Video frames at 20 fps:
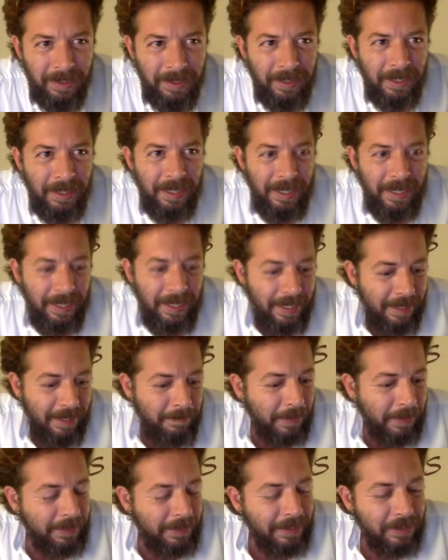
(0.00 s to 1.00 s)

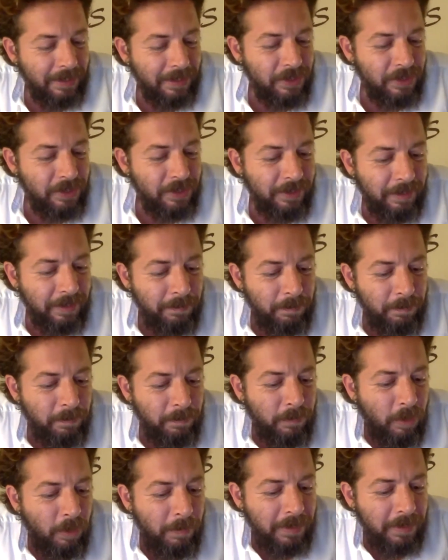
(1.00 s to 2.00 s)
But at a certain
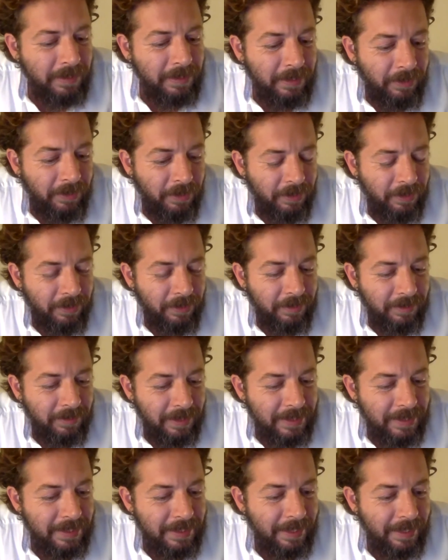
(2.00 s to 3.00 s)
moment in their,
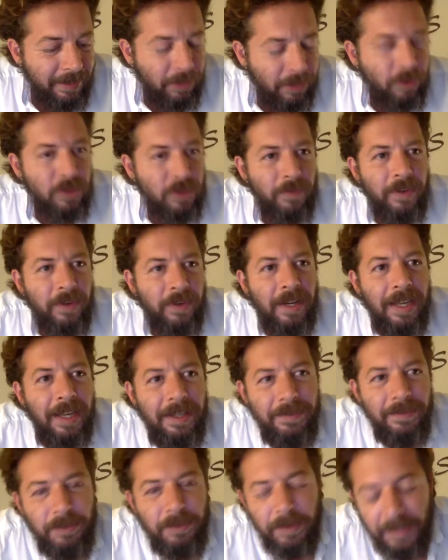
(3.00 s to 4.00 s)
let's say, in the course of their
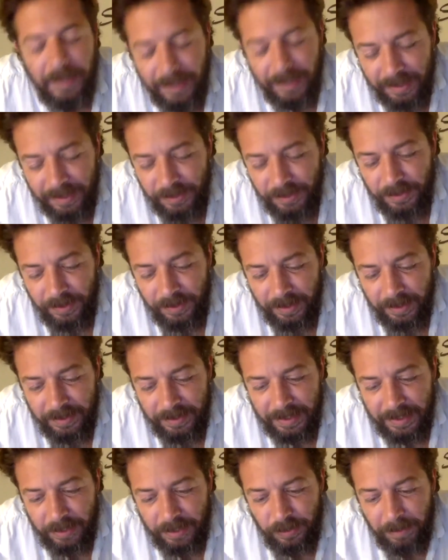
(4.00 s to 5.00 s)
life, when they reach their
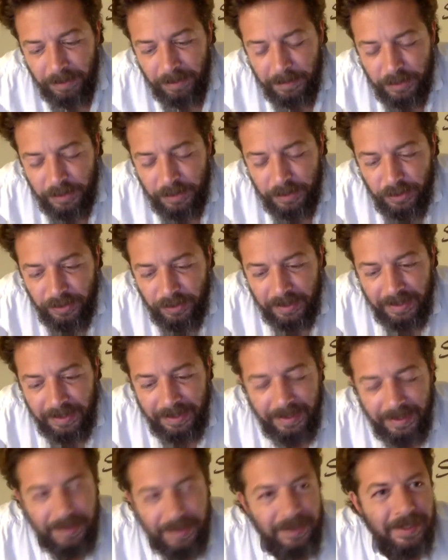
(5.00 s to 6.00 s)
sexual maturity,
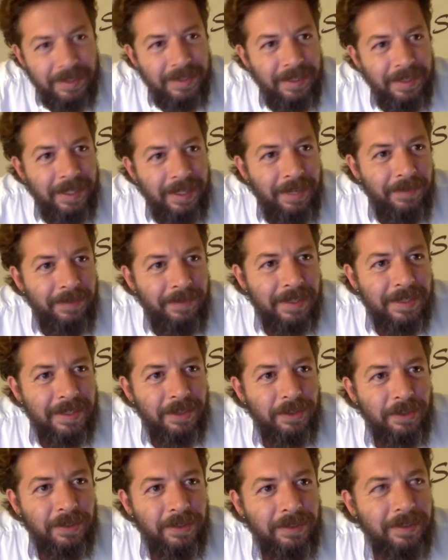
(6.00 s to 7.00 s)
they have a
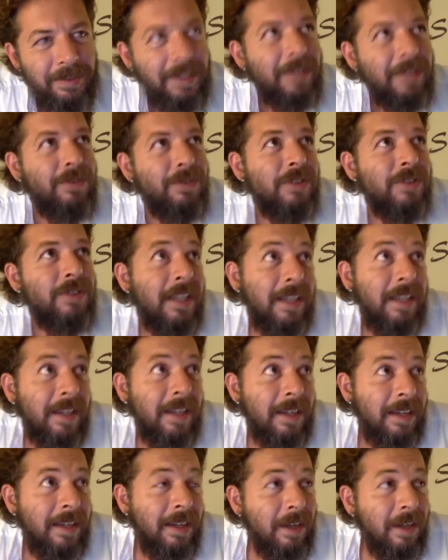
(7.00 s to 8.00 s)
certain, how to say,
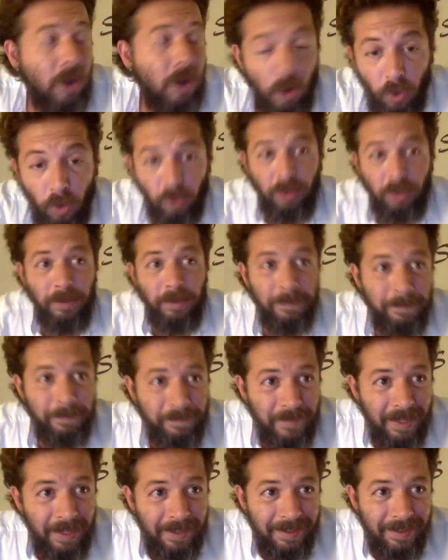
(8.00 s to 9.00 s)
call
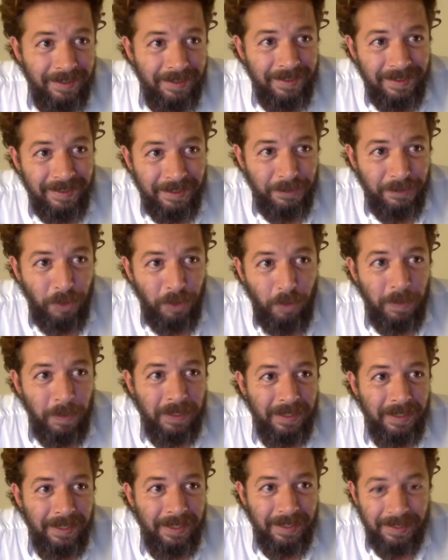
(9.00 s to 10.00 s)
that
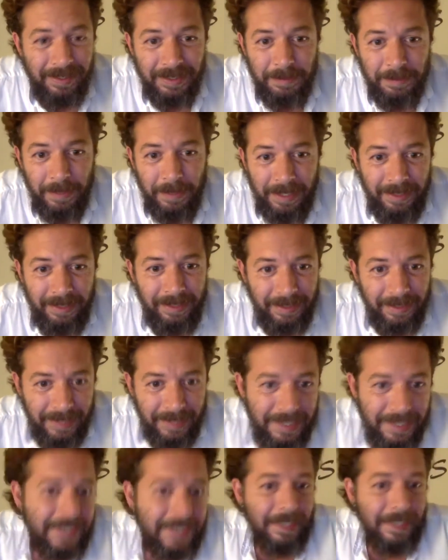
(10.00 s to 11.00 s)
nobody can explain, an
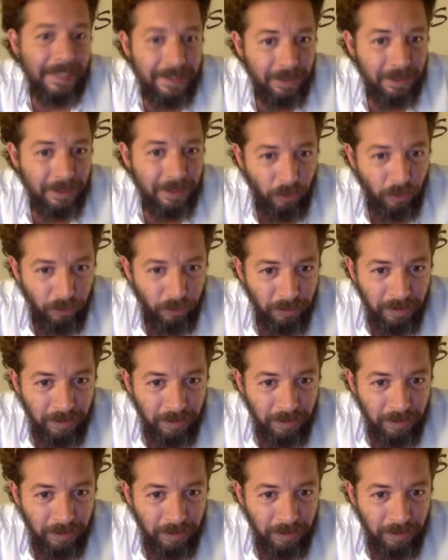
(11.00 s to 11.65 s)
instinct call.